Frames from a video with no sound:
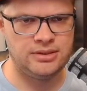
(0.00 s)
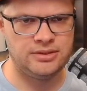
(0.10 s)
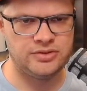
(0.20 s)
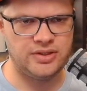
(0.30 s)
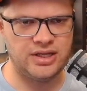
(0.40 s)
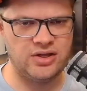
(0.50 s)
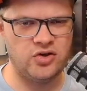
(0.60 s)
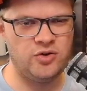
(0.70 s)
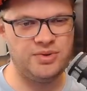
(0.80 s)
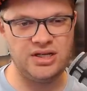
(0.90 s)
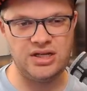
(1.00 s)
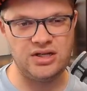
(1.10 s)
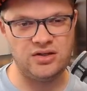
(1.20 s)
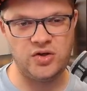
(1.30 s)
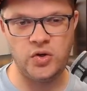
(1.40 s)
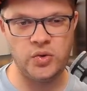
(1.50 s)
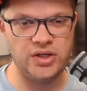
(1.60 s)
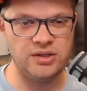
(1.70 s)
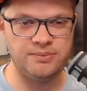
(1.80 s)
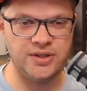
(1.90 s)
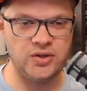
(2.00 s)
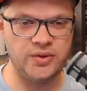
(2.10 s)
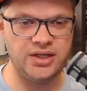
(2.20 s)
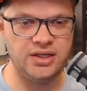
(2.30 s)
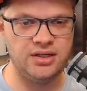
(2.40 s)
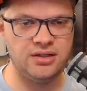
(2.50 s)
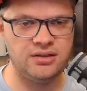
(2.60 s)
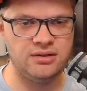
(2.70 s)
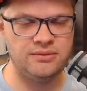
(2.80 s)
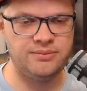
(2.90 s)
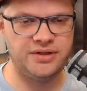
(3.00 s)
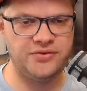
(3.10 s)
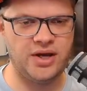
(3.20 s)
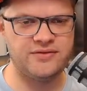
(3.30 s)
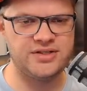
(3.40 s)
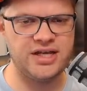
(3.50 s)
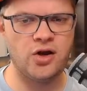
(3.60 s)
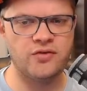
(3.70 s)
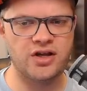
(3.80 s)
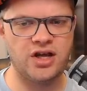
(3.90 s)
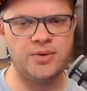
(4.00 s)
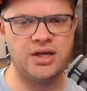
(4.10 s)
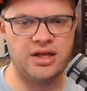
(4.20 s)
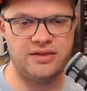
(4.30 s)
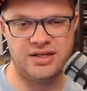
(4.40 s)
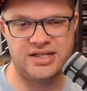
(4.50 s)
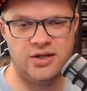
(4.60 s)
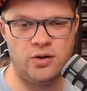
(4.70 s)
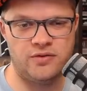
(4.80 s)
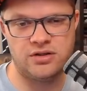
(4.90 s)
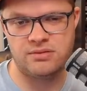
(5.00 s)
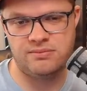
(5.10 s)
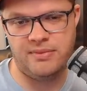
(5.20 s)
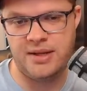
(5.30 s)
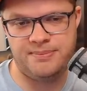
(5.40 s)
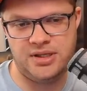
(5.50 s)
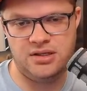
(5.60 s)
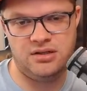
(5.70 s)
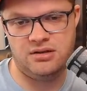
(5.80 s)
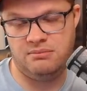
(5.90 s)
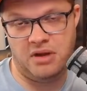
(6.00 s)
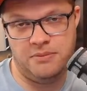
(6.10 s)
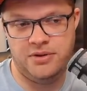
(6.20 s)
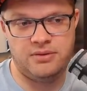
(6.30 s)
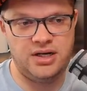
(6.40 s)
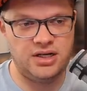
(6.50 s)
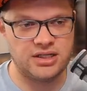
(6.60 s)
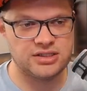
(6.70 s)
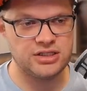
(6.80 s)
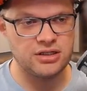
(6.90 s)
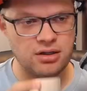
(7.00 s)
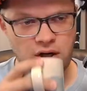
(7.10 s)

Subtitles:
So like it could be Huni and PoE, but if you have Takeover coming, I think Takeover might be ready next year.